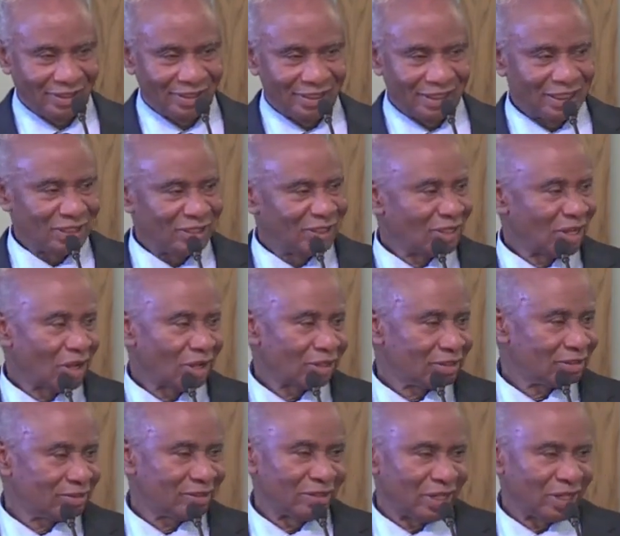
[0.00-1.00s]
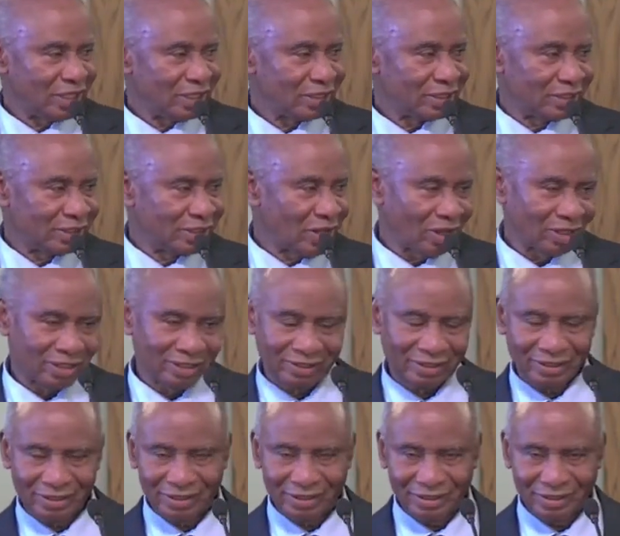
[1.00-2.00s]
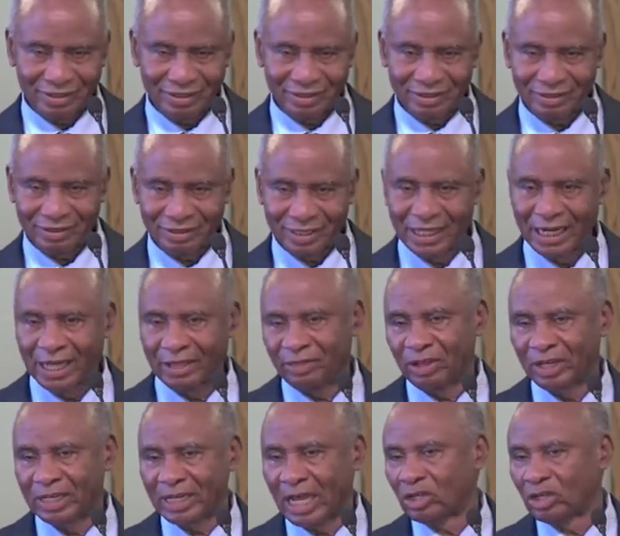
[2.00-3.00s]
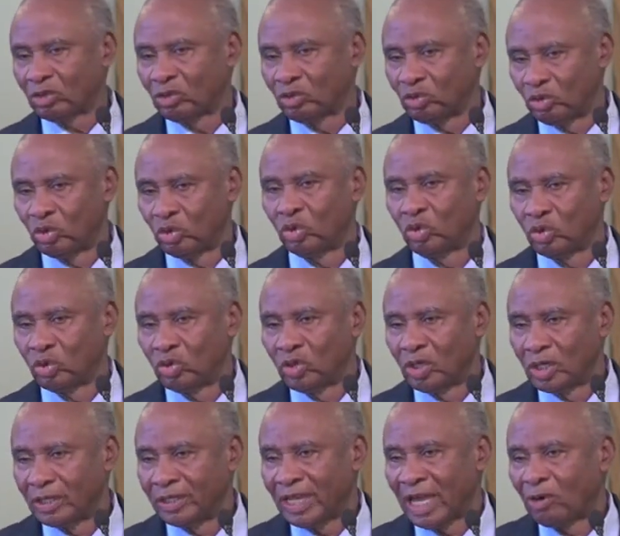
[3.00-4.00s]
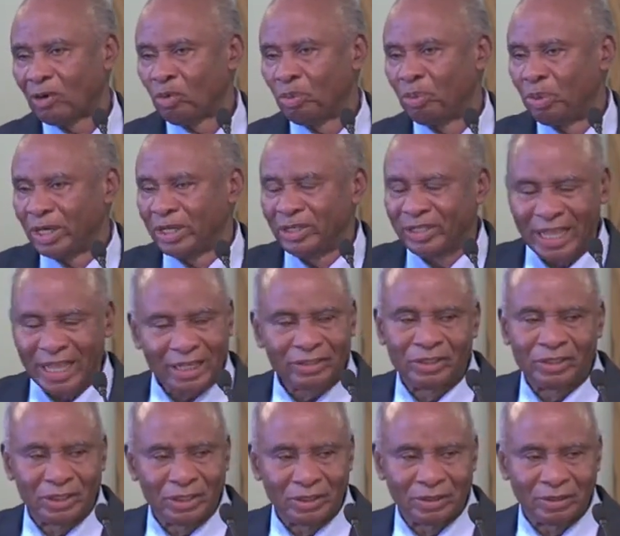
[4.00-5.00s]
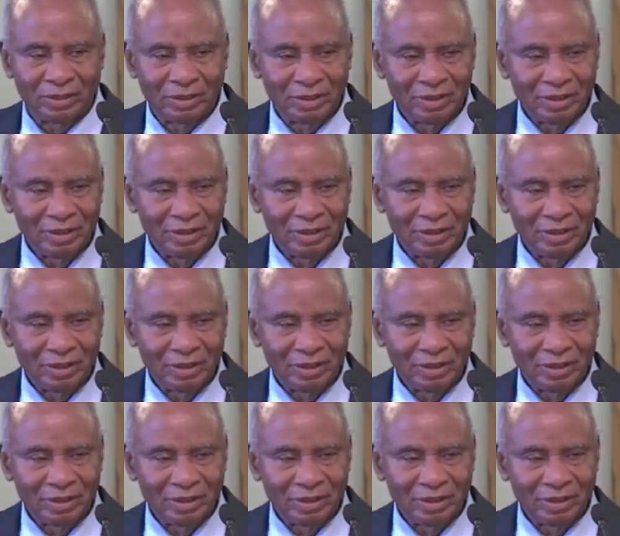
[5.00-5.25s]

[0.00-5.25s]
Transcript: It's, not, it's not anything that you do that will bring that to you.